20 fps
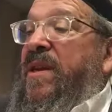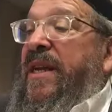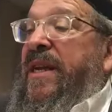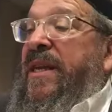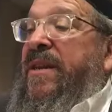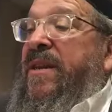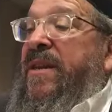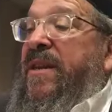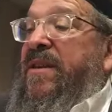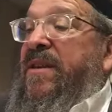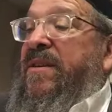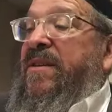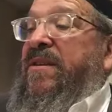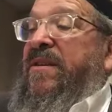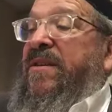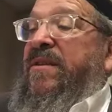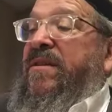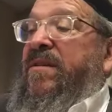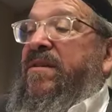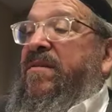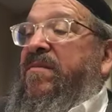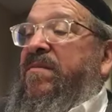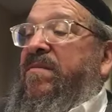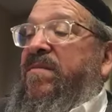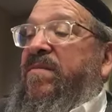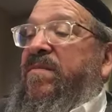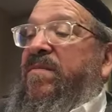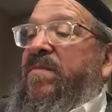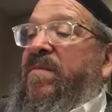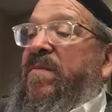in
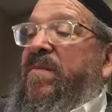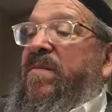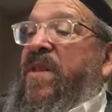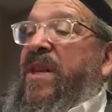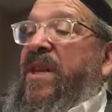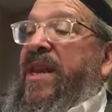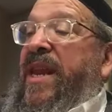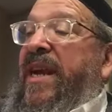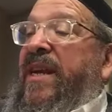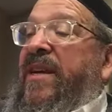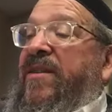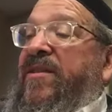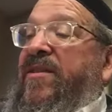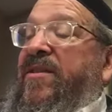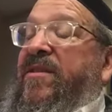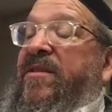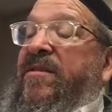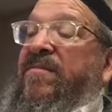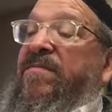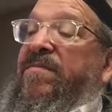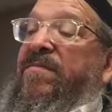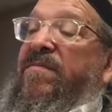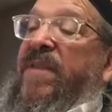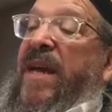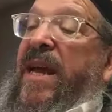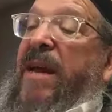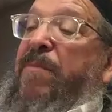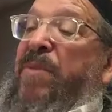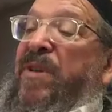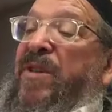the next
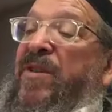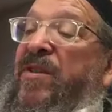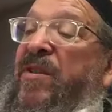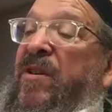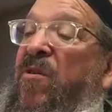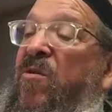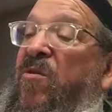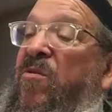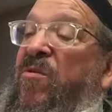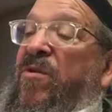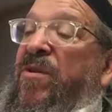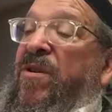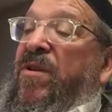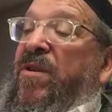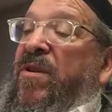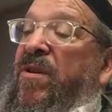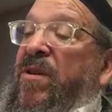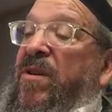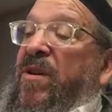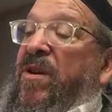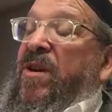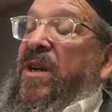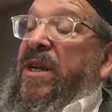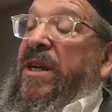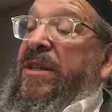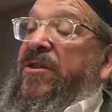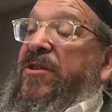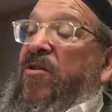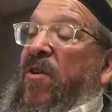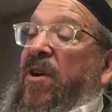episode,
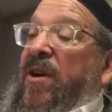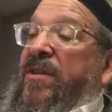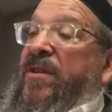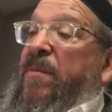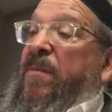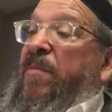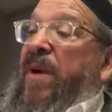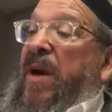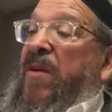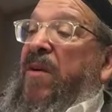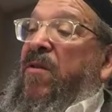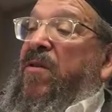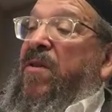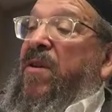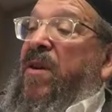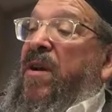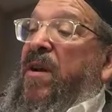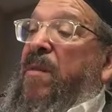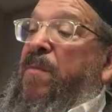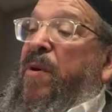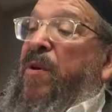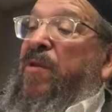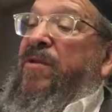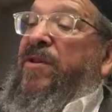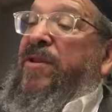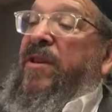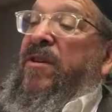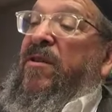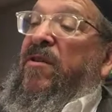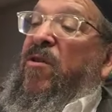it talks about a
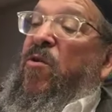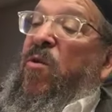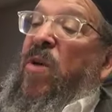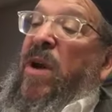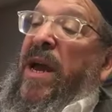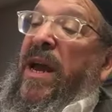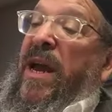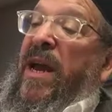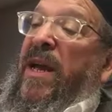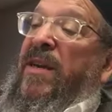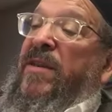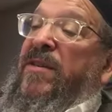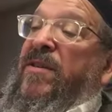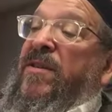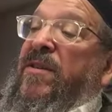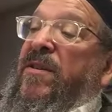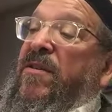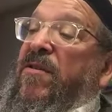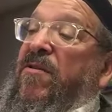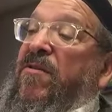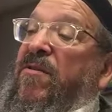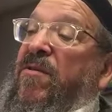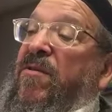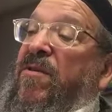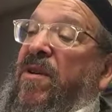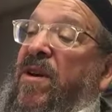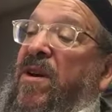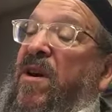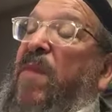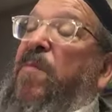person who has, or
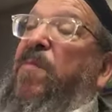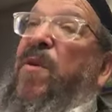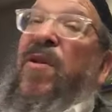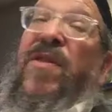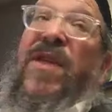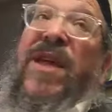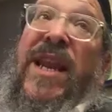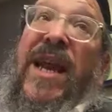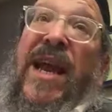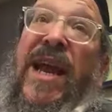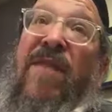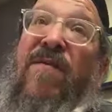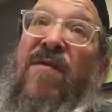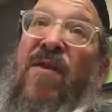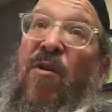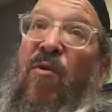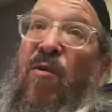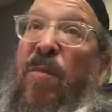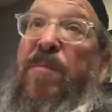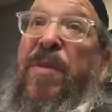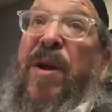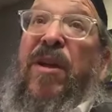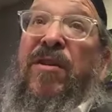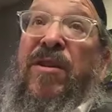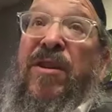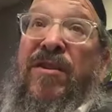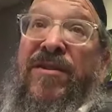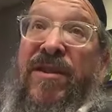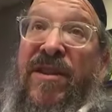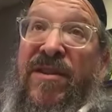a couple that have, a
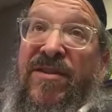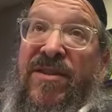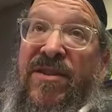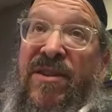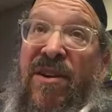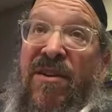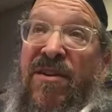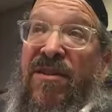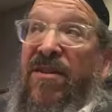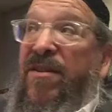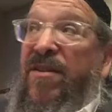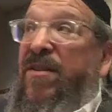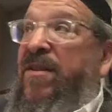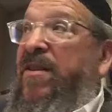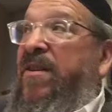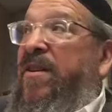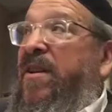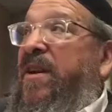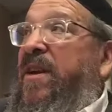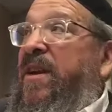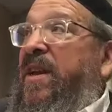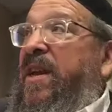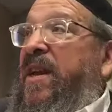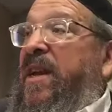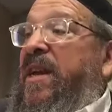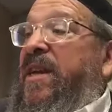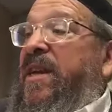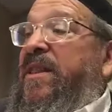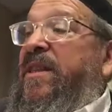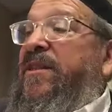rebellious son.
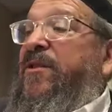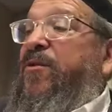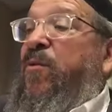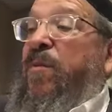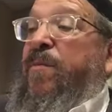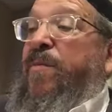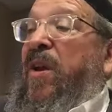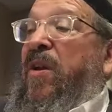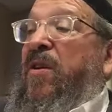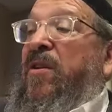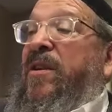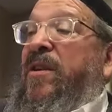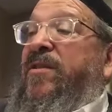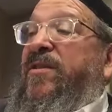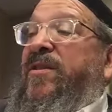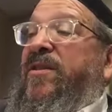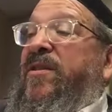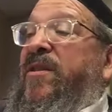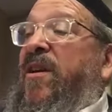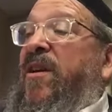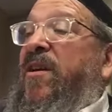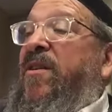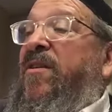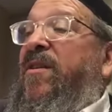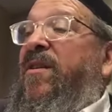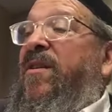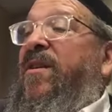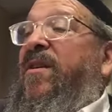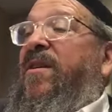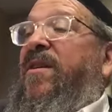This rebellious
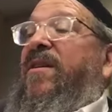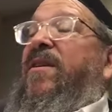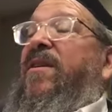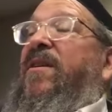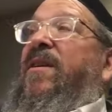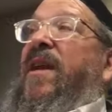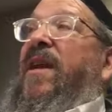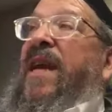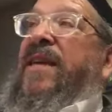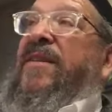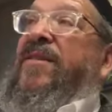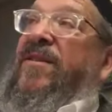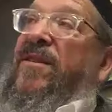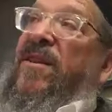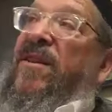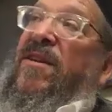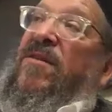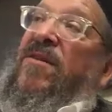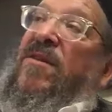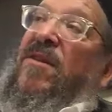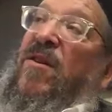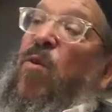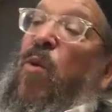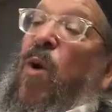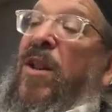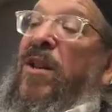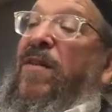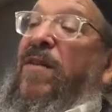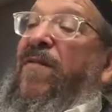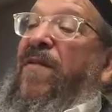son has to
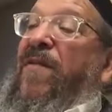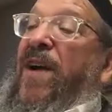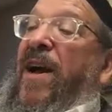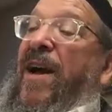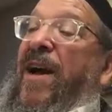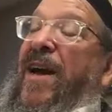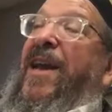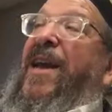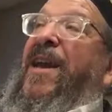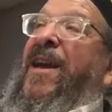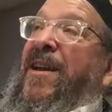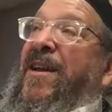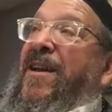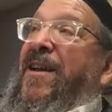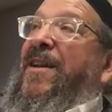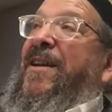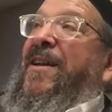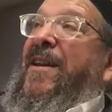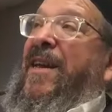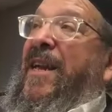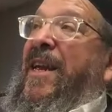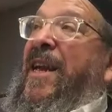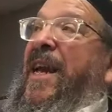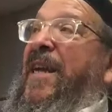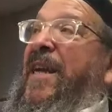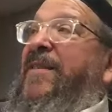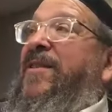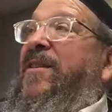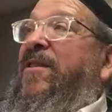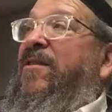qualify. He
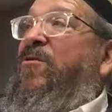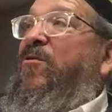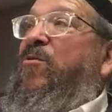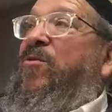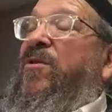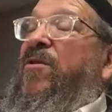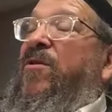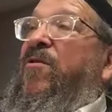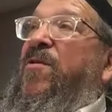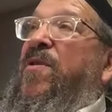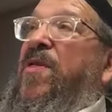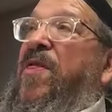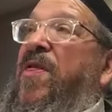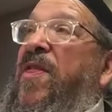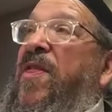has to do certain